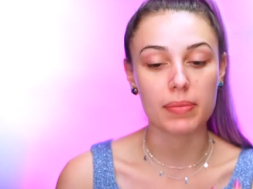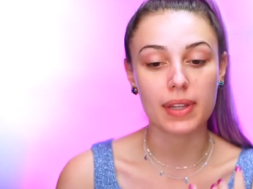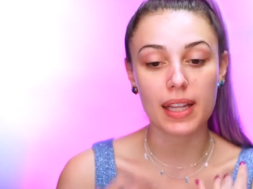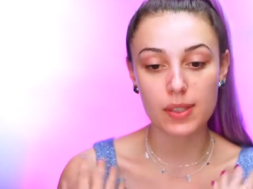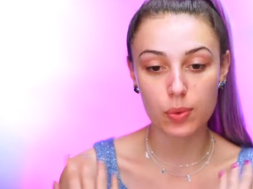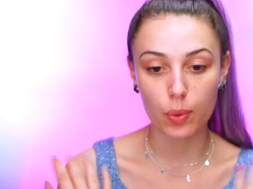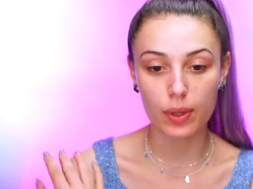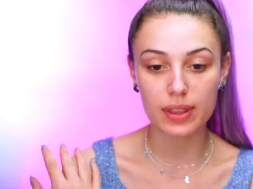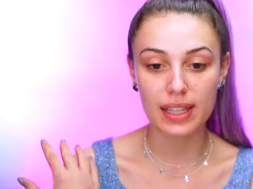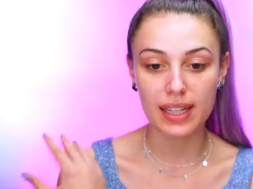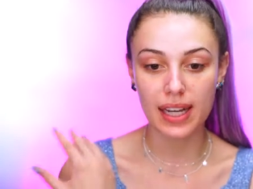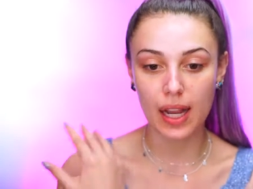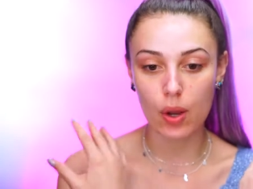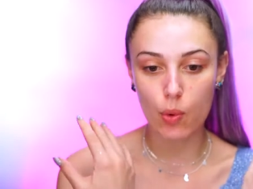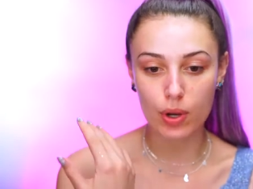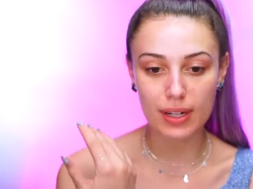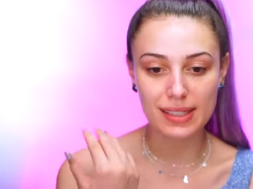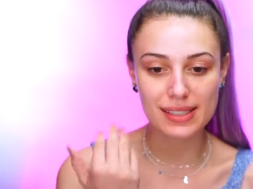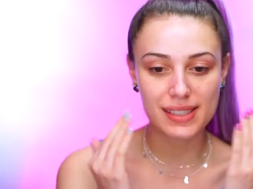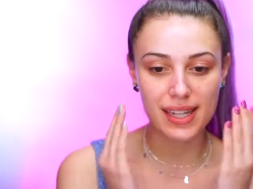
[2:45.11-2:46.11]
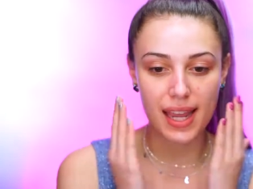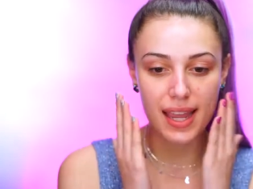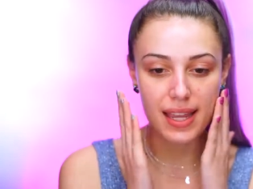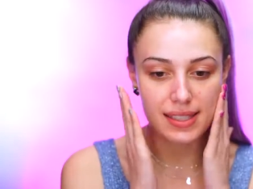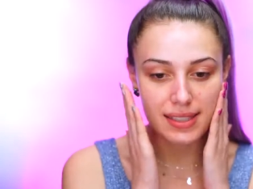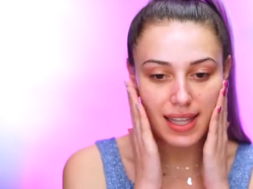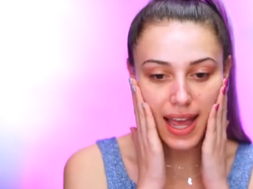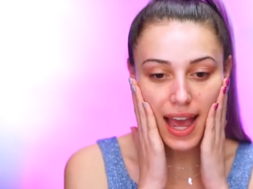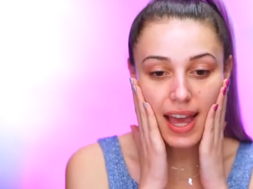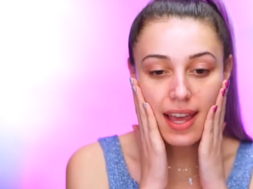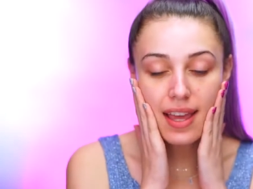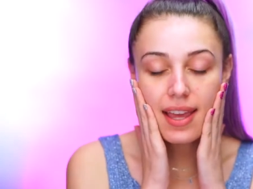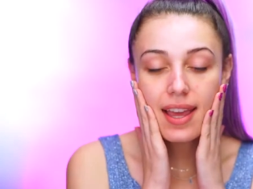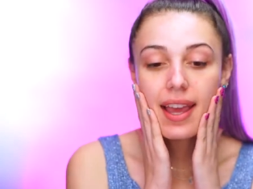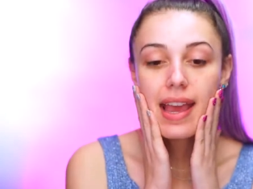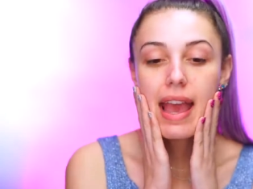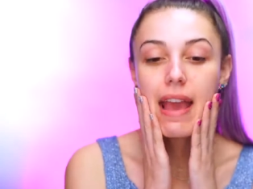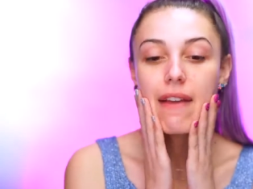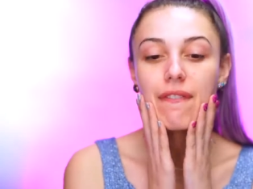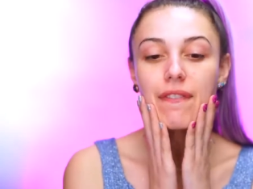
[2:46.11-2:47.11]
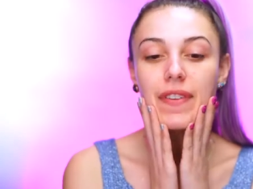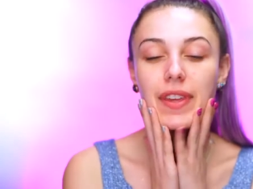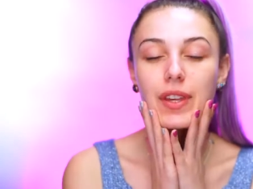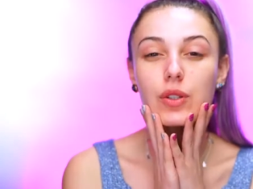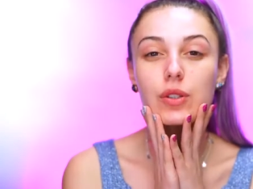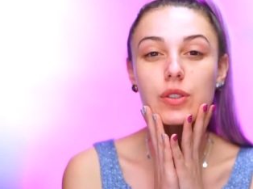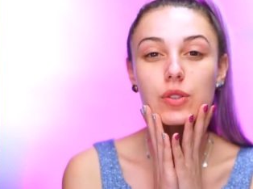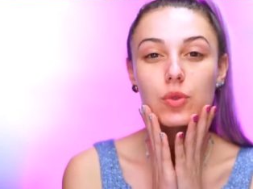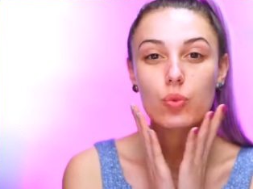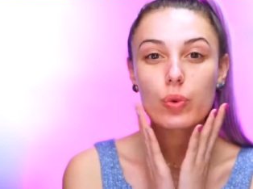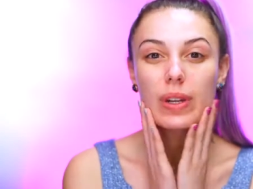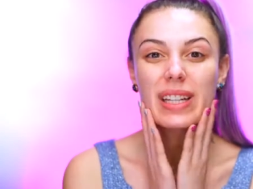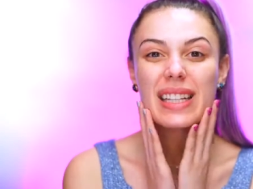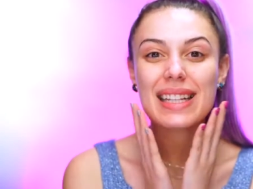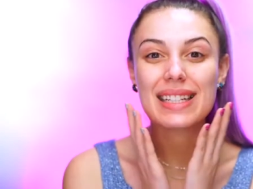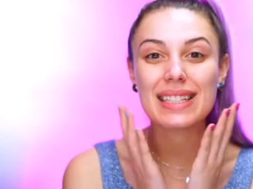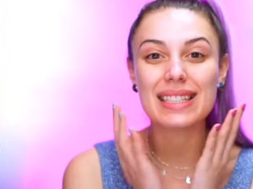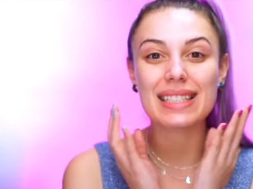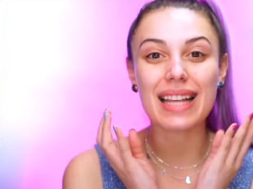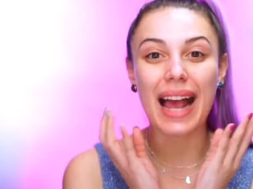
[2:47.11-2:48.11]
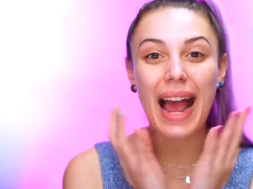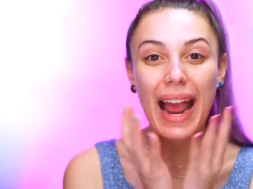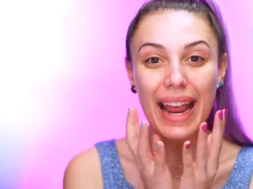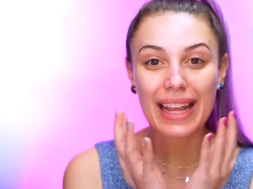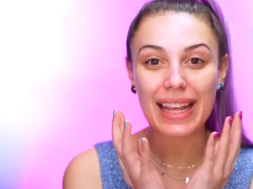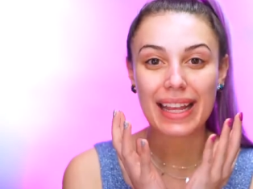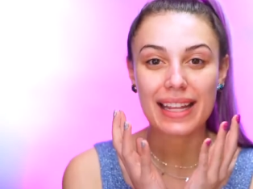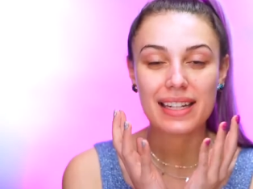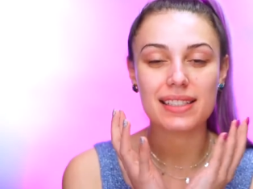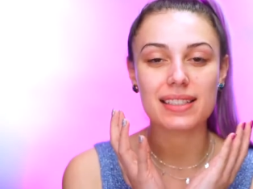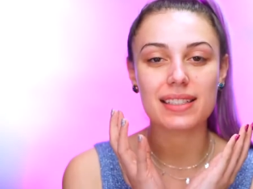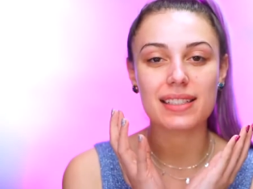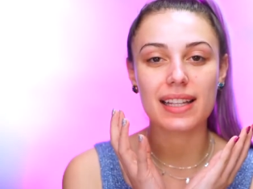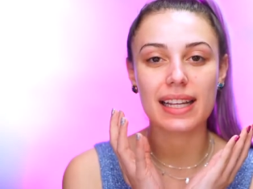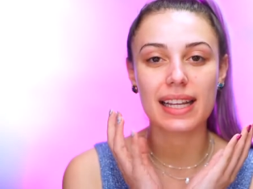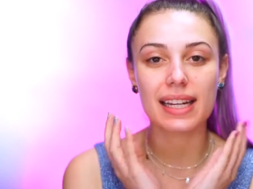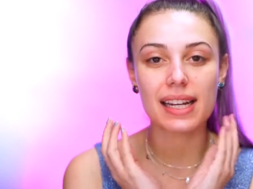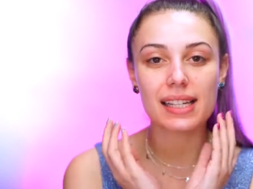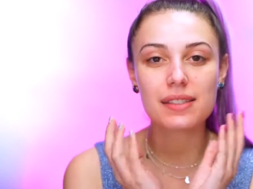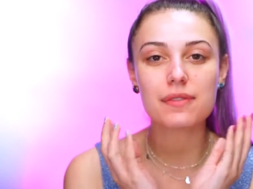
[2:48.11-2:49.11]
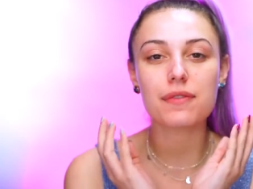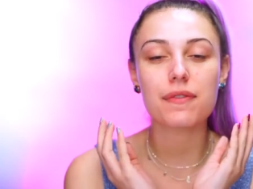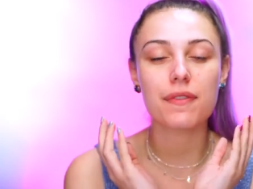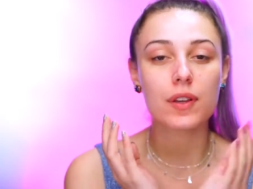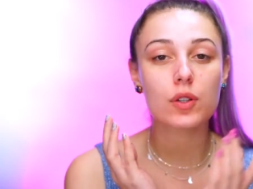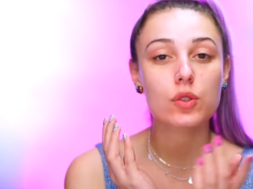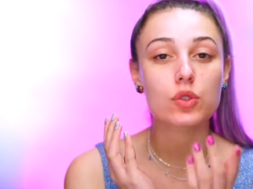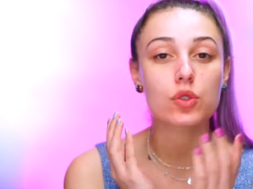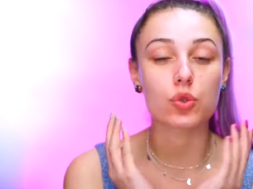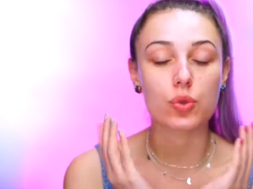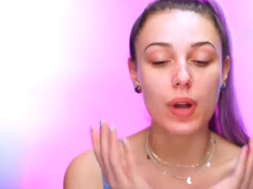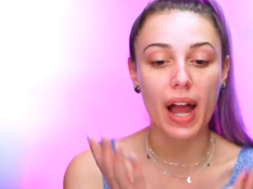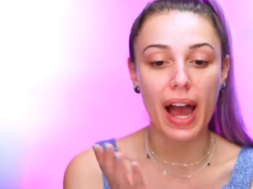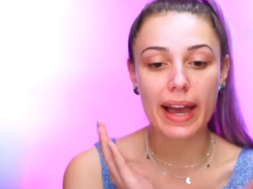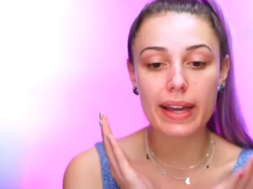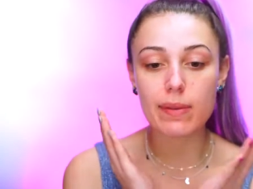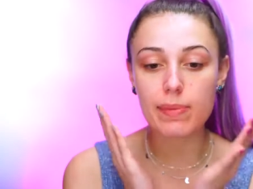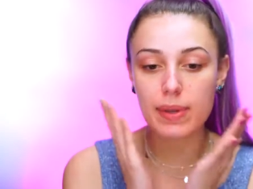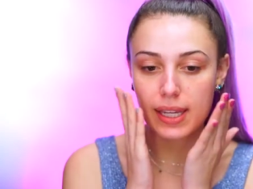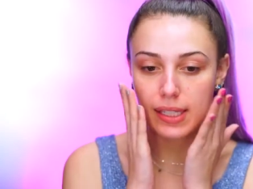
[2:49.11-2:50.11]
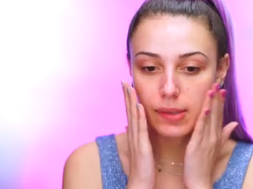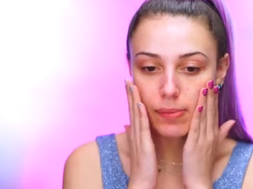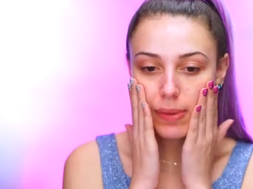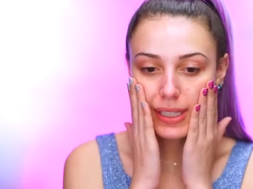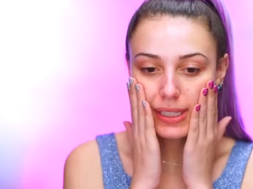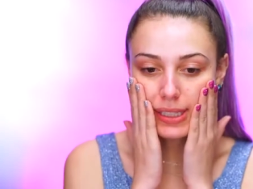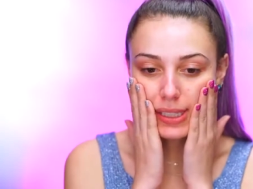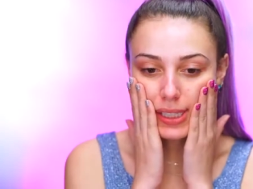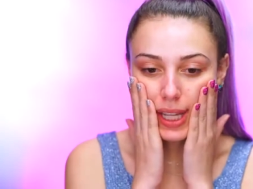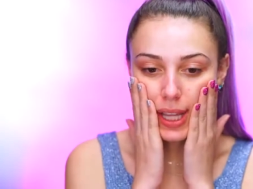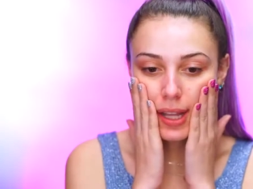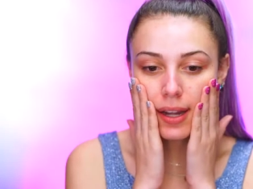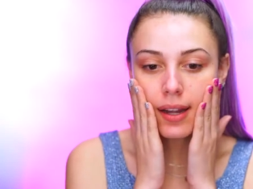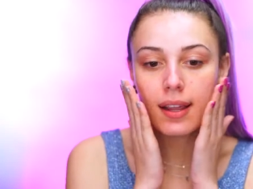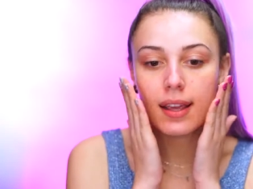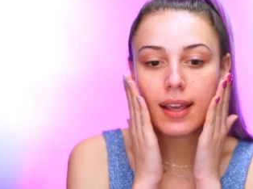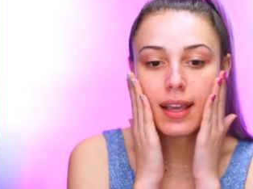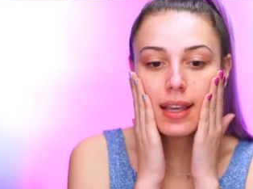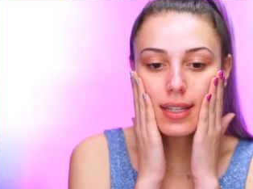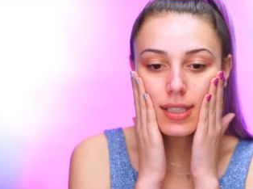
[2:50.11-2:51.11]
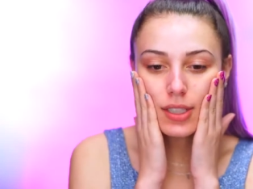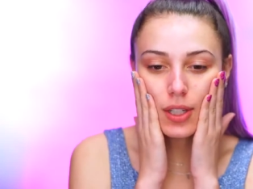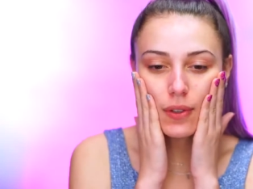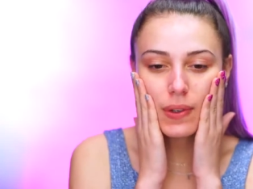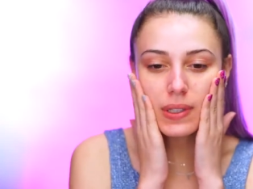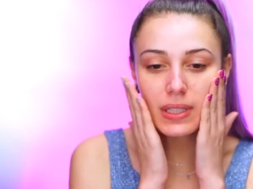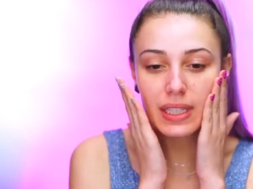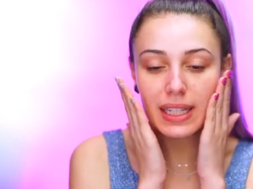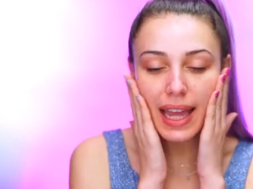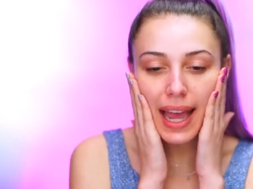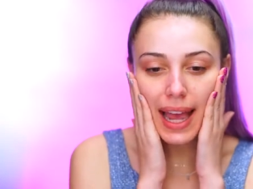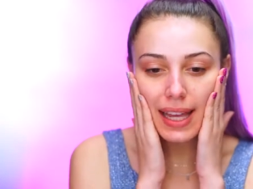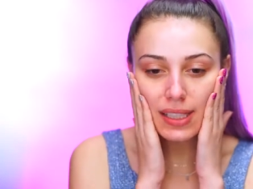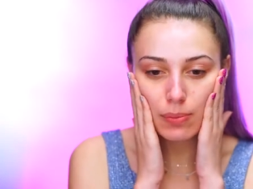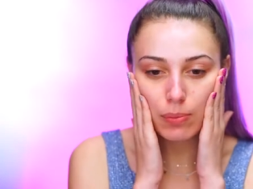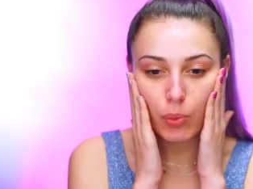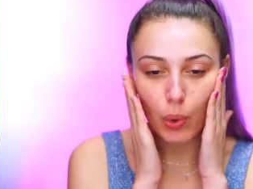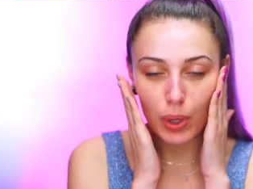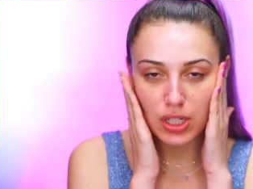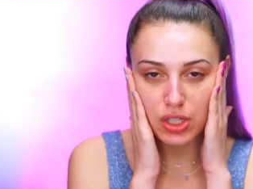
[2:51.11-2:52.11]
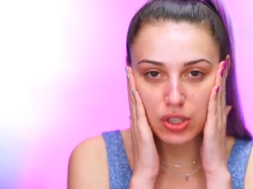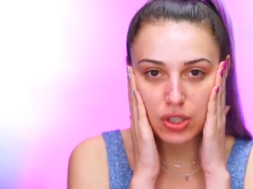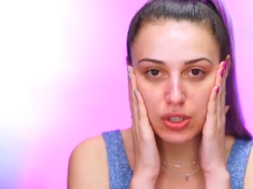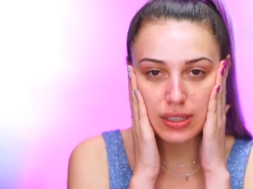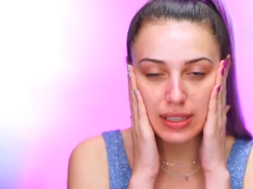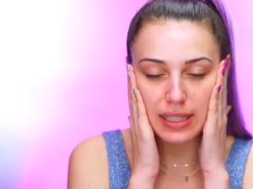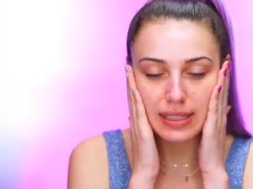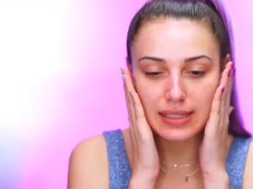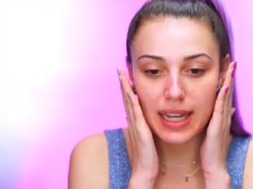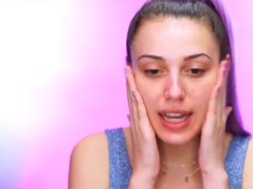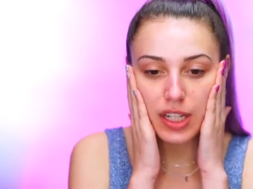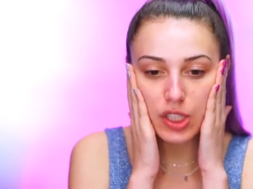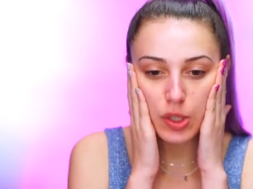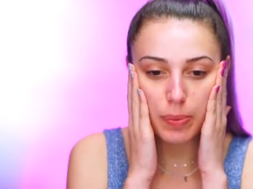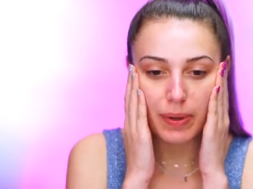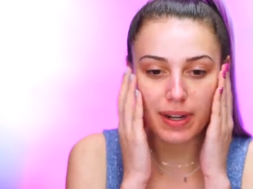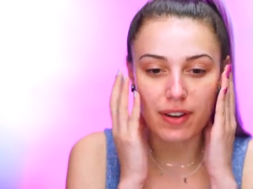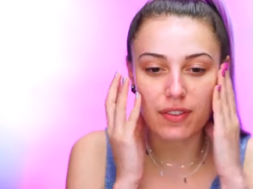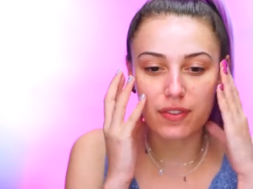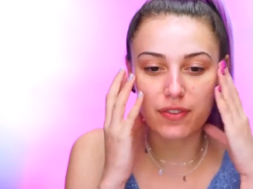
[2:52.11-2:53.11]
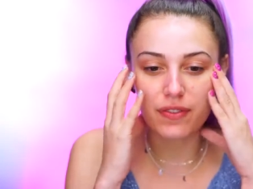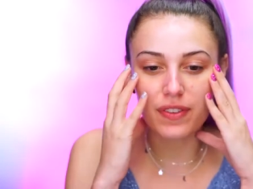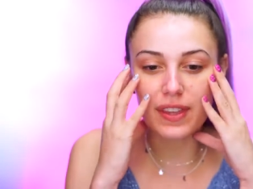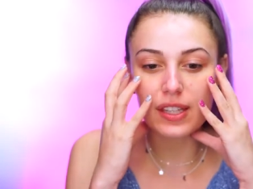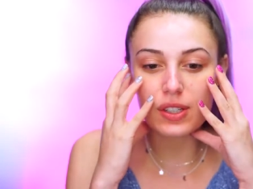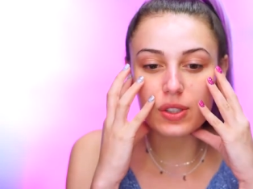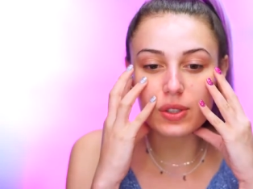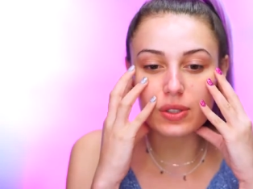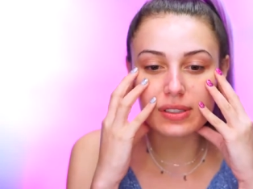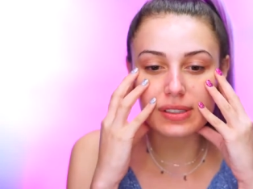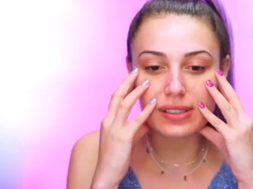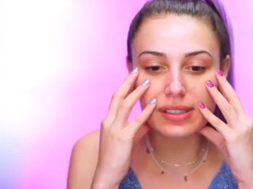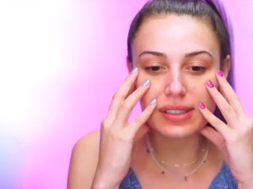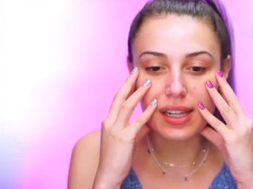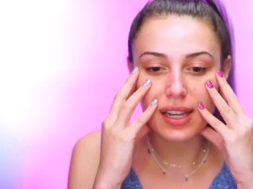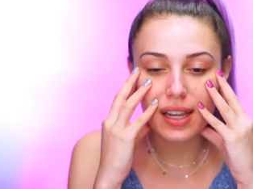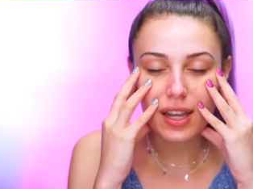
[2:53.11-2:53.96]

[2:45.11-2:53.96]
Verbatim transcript: That's one thing I wanna say is that it feels really tightened. Like it doesn't feel dry because my skin still feels like it has moisture to the touch, but it feels